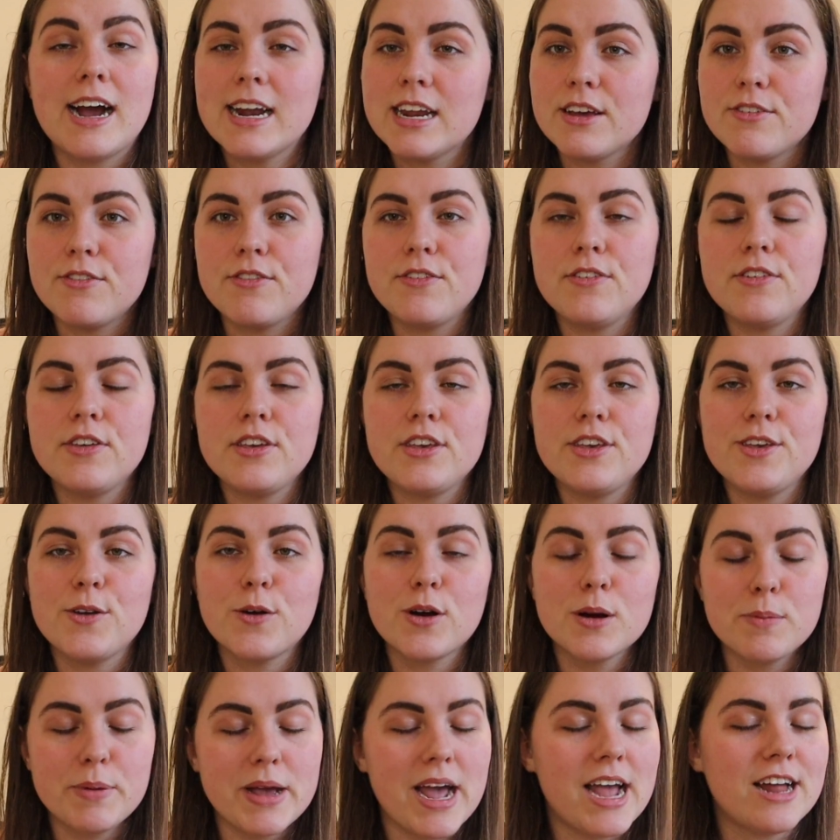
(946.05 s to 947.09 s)
And if
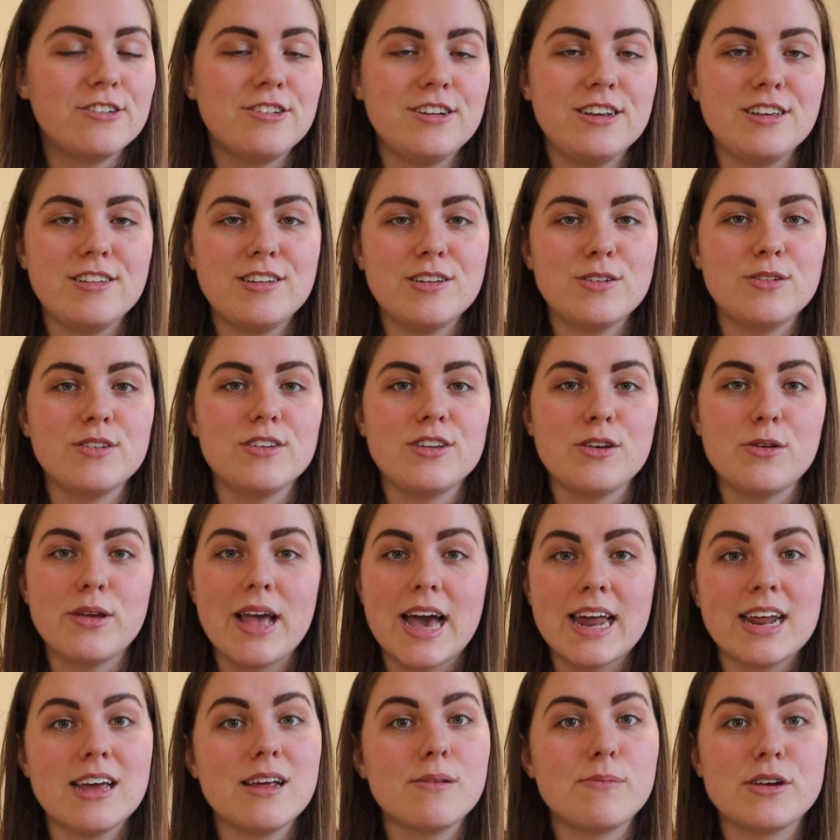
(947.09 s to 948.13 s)
you're a PhD student, you
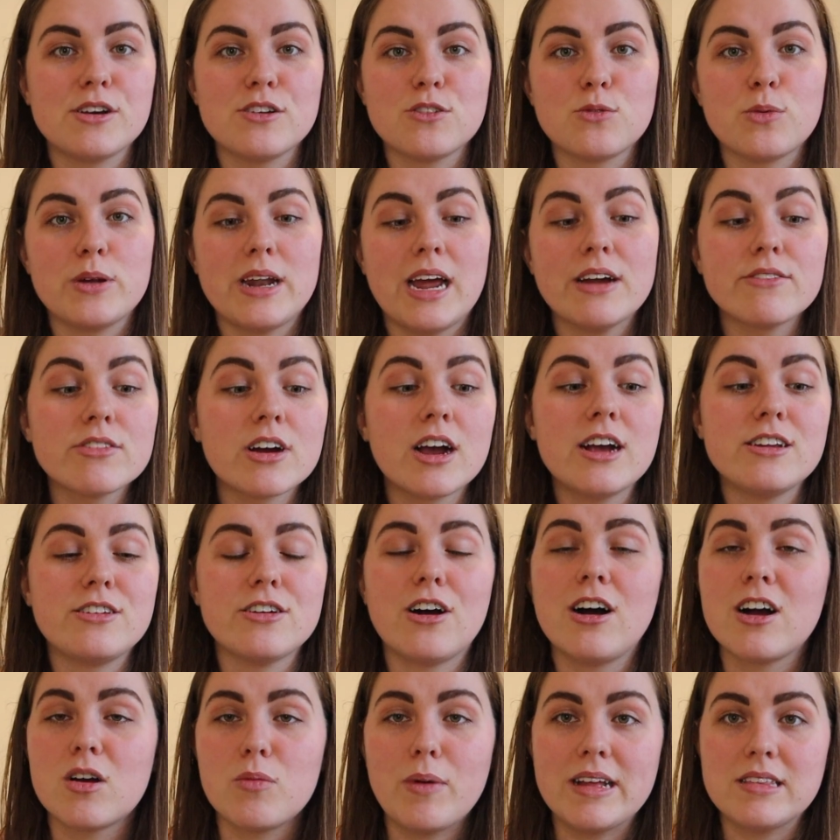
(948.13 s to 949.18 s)
get it, because whenever I
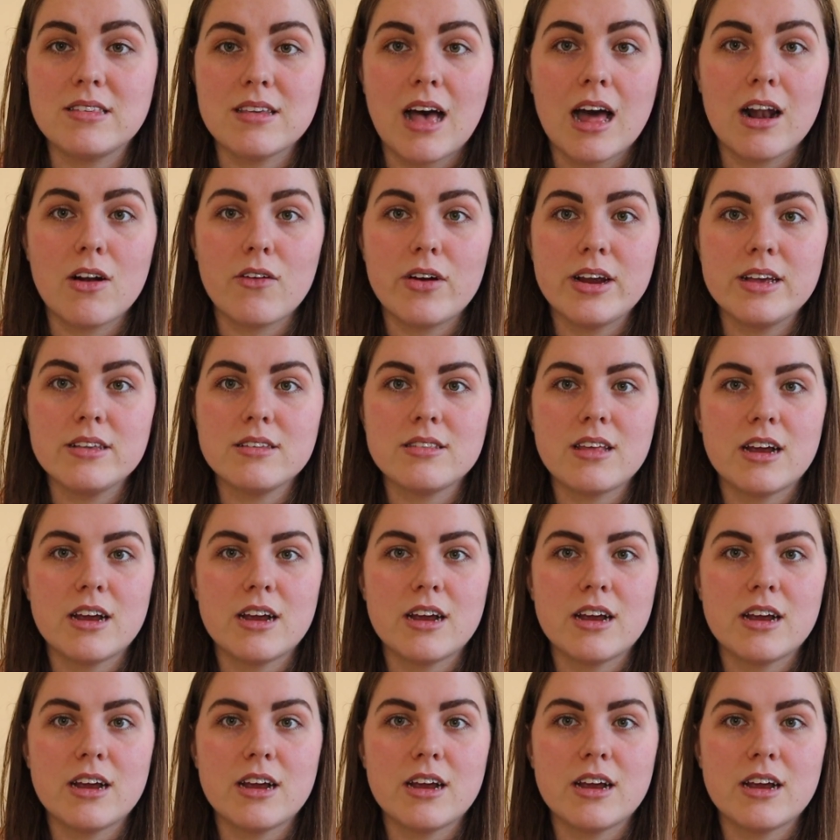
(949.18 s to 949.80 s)
talk about salaries,